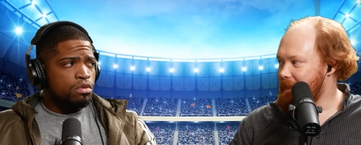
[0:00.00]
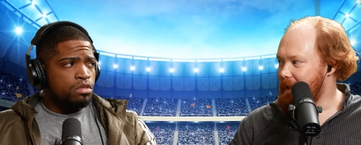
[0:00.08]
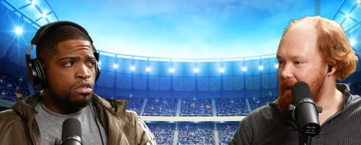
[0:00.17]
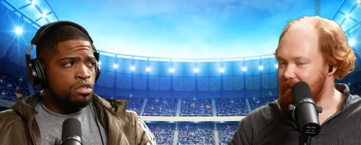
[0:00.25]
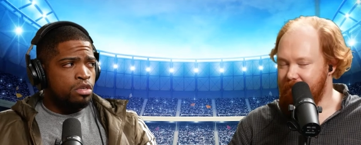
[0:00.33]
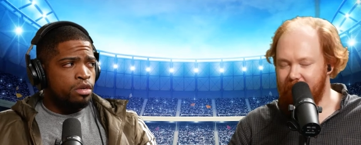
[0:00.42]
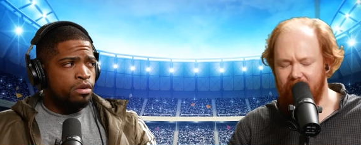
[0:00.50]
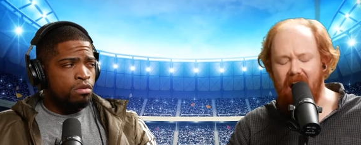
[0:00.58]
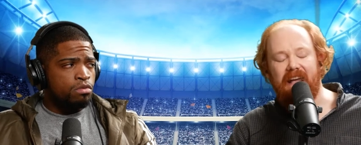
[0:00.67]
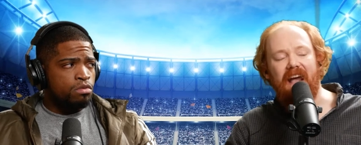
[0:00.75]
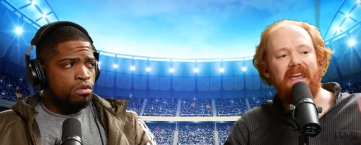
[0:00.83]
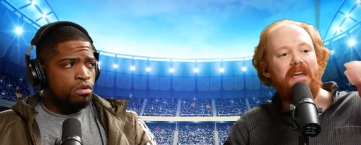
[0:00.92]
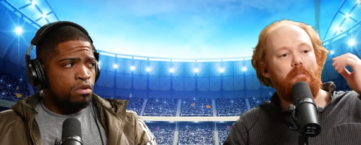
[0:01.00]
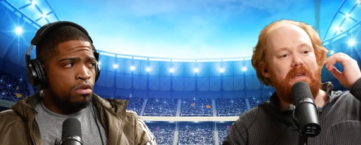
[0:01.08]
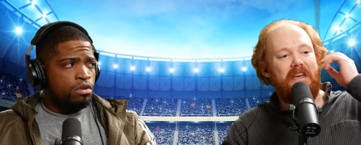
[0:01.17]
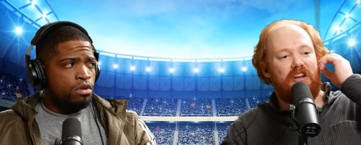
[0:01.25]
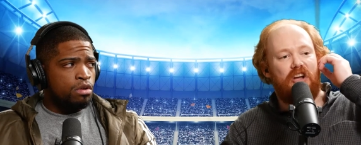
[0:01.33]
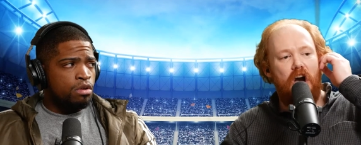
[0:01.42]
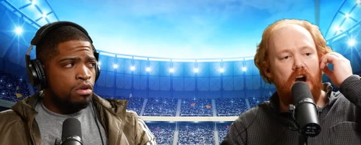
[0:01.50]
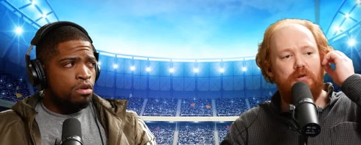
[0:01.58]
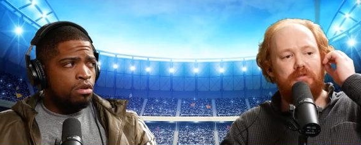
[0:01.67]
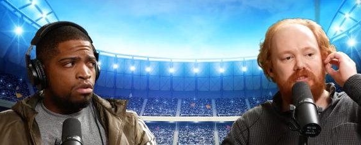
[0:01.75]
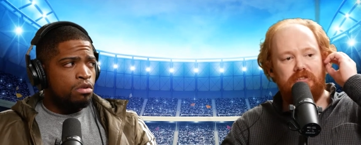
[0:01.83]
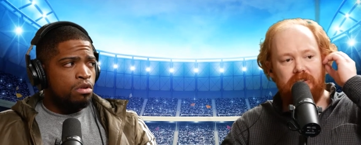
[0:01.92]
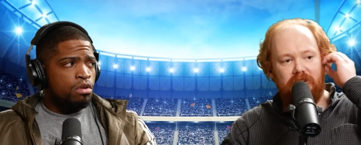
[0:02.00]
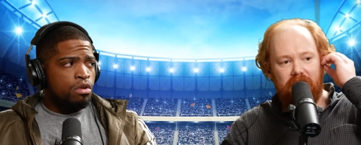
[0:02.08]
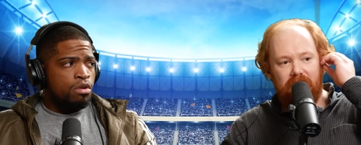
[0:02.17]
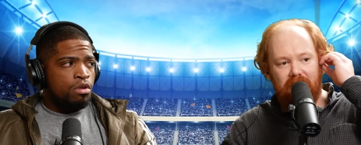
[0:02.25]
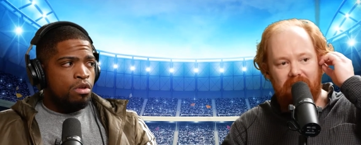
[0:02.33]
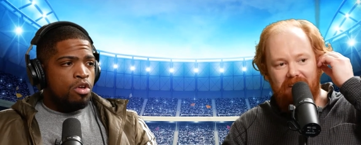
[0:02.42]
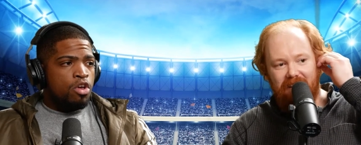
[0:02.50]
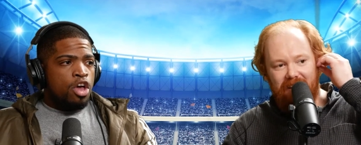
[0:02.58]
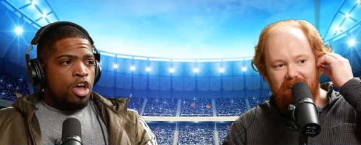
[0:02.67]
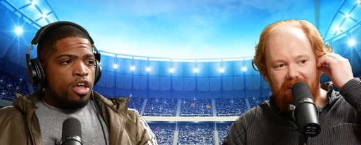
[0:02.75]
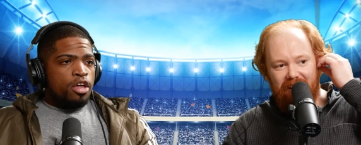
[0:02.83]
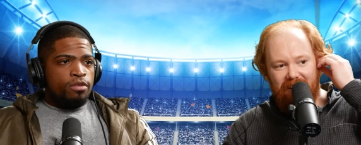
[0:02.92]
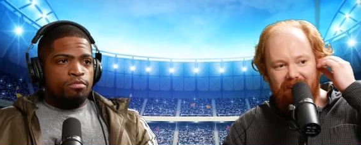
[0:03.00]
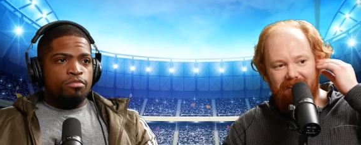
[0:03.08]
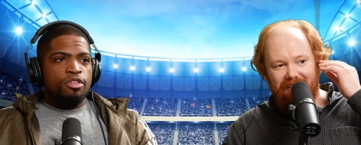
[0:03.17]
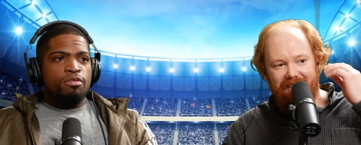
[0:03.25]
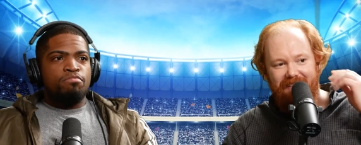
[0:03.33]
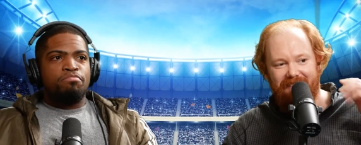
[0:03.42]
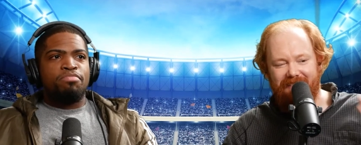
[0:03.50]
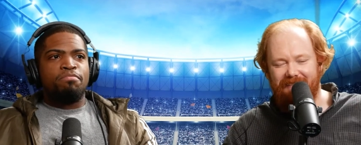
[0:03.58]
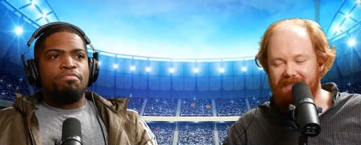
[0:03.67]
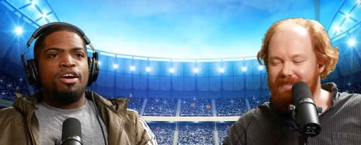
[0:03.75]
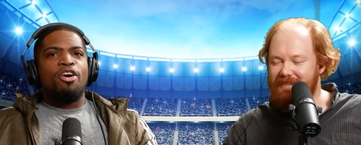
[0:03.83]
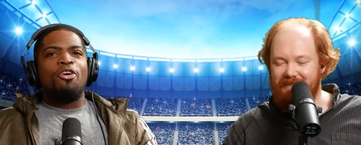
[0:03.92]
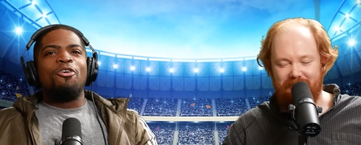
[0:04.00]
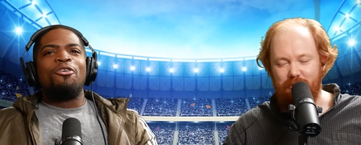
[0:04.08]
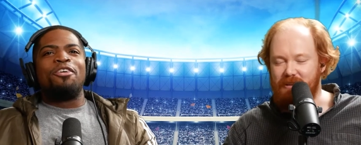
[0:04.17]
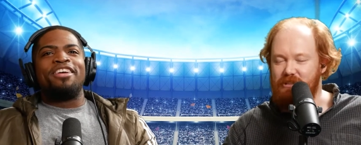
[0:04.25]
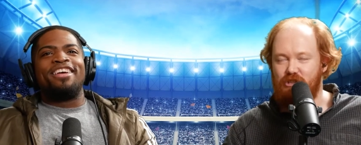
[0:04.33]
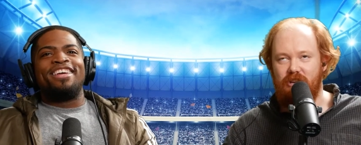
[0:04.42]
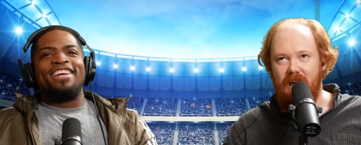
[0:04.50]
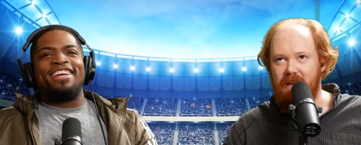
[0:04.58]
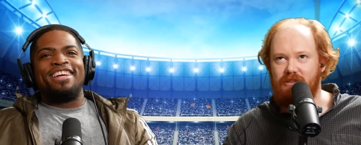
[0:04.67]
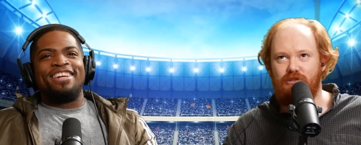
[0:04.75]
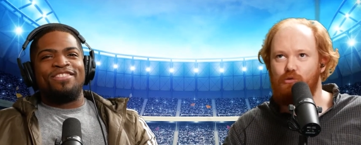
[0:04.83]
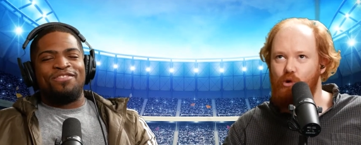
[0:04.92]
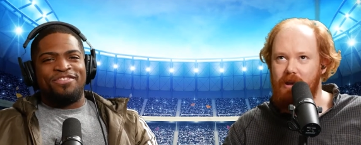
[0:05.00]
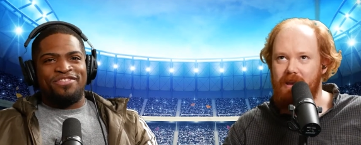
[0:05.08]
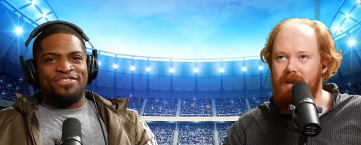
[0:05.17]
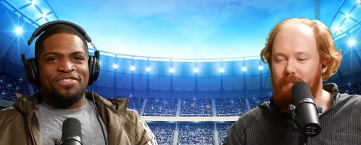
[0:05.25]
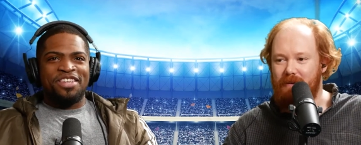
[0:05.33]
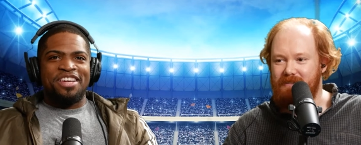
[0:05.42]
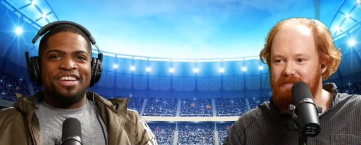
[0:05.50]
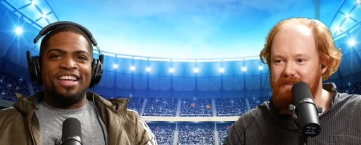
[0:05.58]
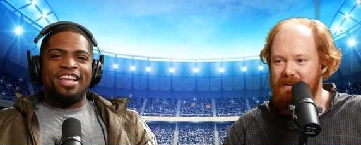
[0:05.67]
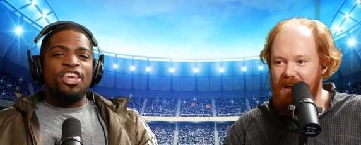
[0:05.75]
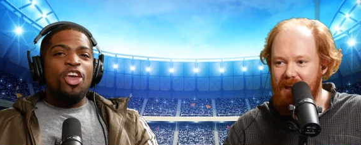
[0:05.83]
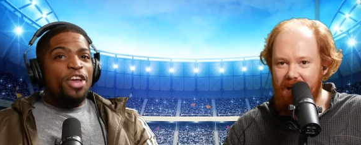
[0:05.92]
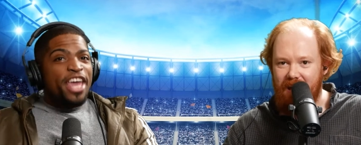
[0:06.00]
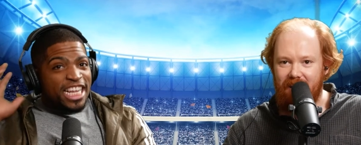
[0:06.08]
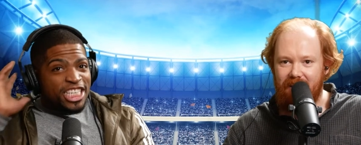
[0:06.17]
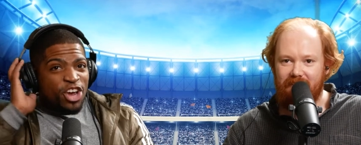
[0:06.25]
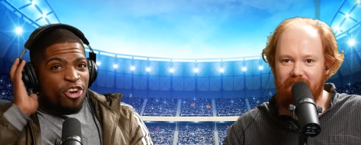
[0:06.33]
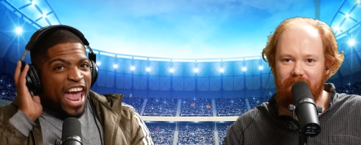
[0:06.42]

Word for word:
Speaker 1: Yes,
Speaker 2: fuck, I can't be a coach.
Speaker 1: Yeah, that was, that was bro.
Speaker 2: Do a jet sweep. It's the end. You get your